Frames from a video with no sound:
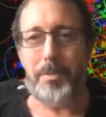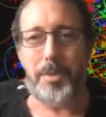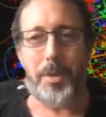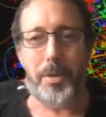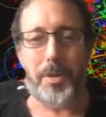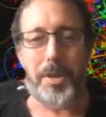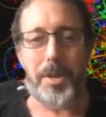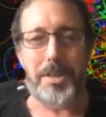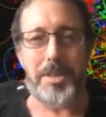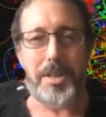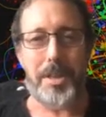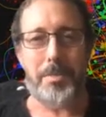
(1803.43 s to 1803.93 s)

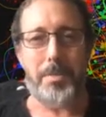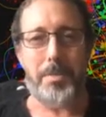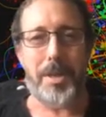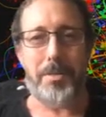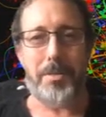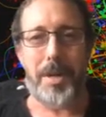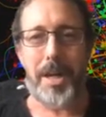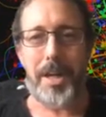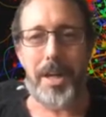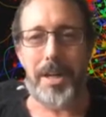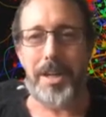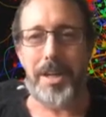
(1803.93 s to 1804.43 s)
Doris had been
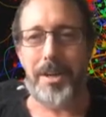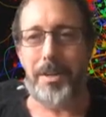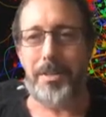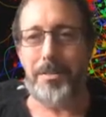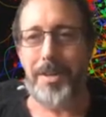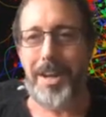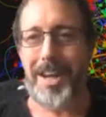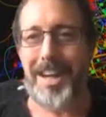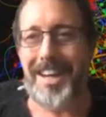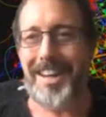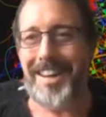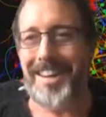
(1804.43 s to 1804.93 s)
writing it
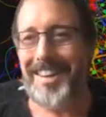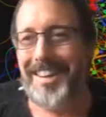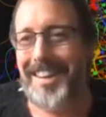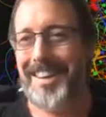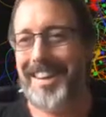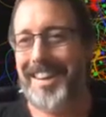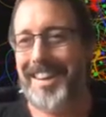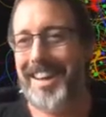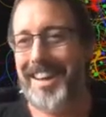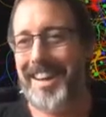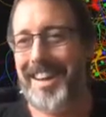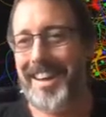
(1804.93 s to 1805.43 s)
already,
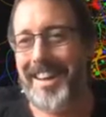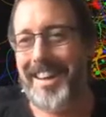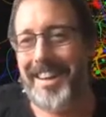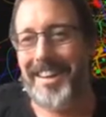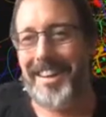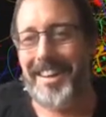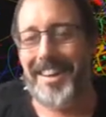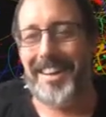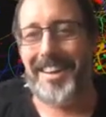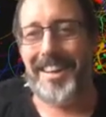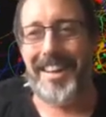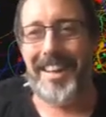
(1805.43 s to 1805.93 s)
and
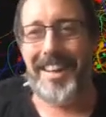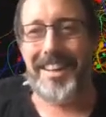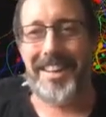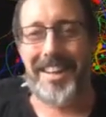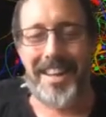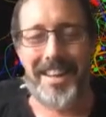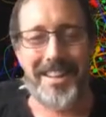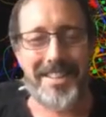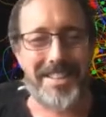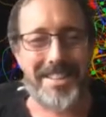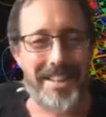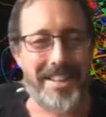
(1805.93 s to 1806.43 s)

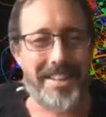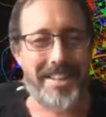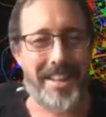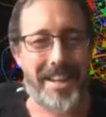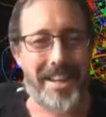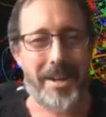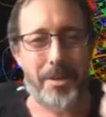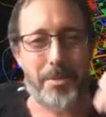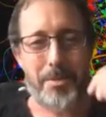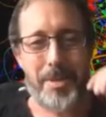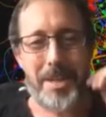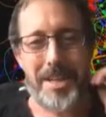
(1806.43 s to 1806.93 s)
has
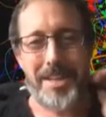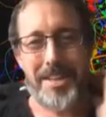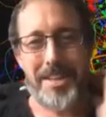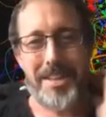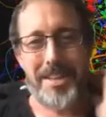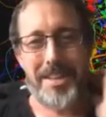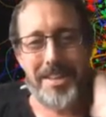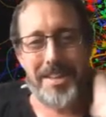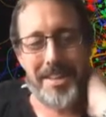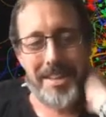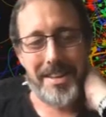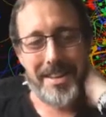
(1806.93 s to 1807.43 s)
allowed me
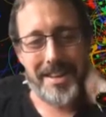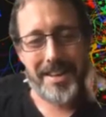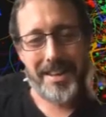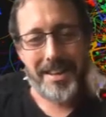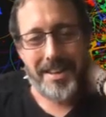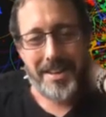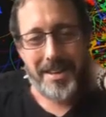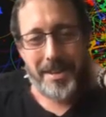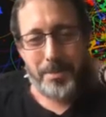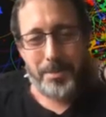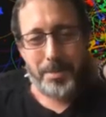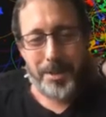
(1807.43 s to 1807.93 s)

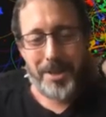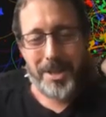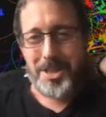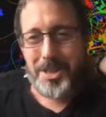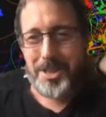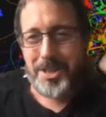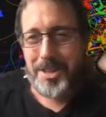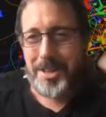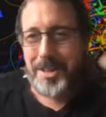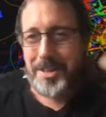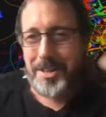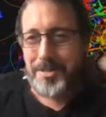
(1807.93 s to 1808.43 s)
the
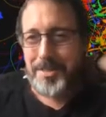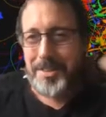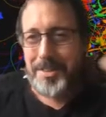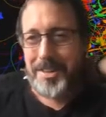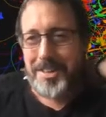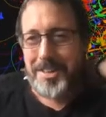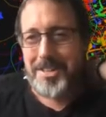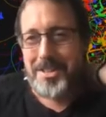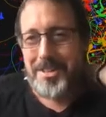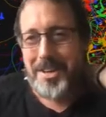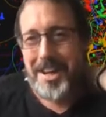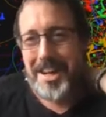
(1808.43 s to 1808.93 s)
pleasure of
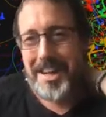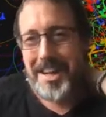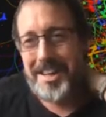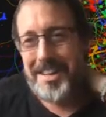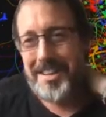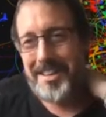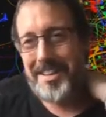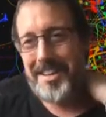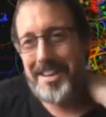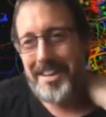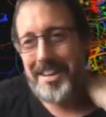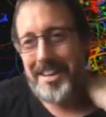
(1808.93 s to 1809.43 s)
illustrating it,
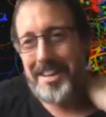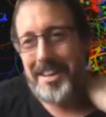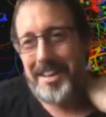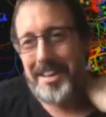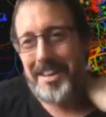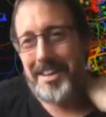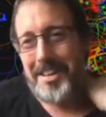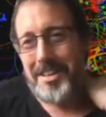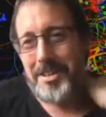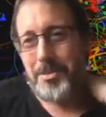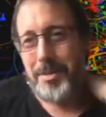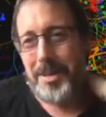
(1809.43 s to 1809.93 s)

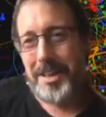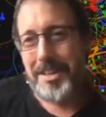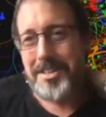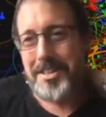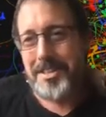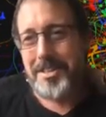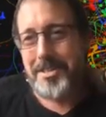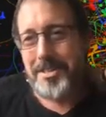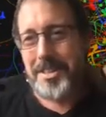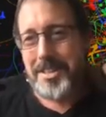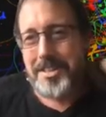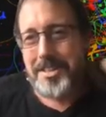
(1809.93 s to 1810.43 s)
as well as
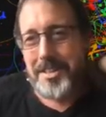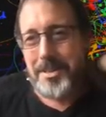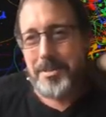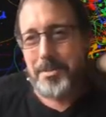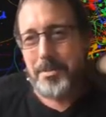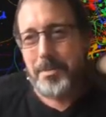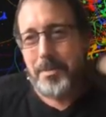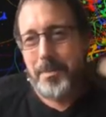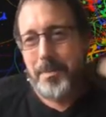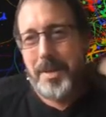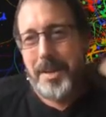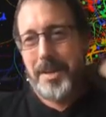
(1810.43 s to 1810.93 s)
doing
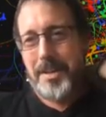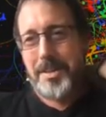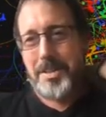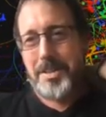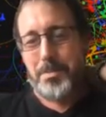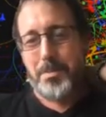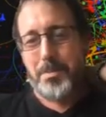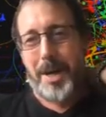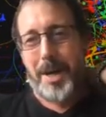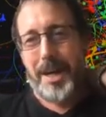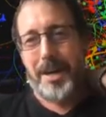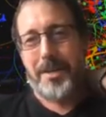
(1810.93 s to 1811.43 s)
some
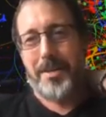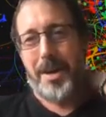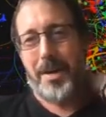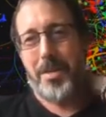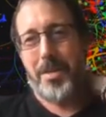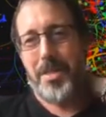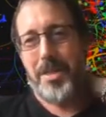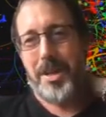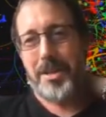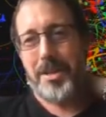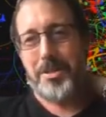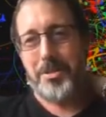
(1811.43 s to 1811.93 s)
background
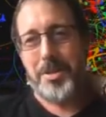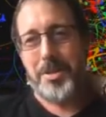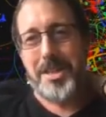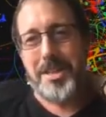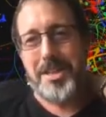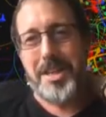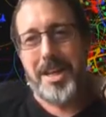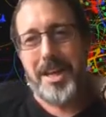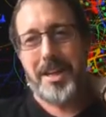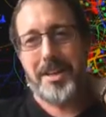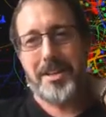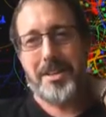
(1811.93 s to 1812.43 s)
things with the
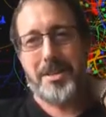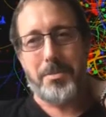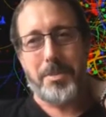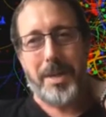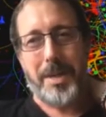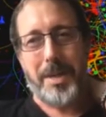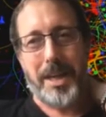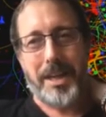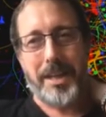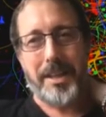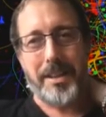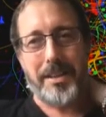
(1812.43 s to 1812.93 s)
tech to
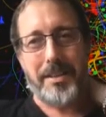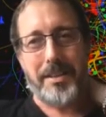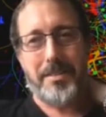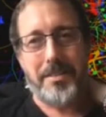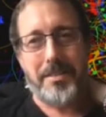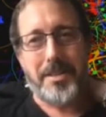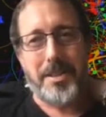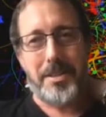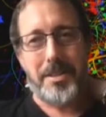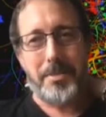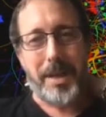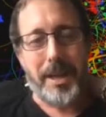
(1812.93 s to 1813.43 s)
make
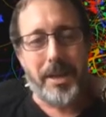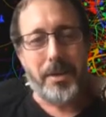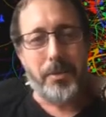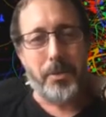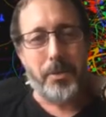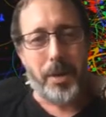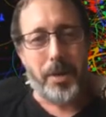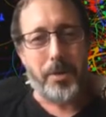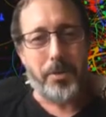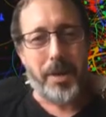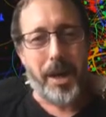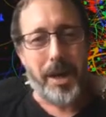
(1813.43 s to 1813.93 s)
it
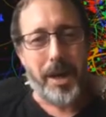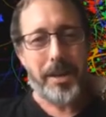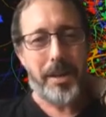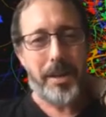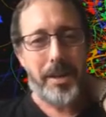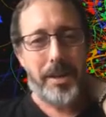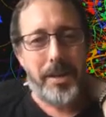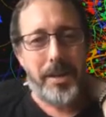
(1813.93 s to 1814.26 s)
work right.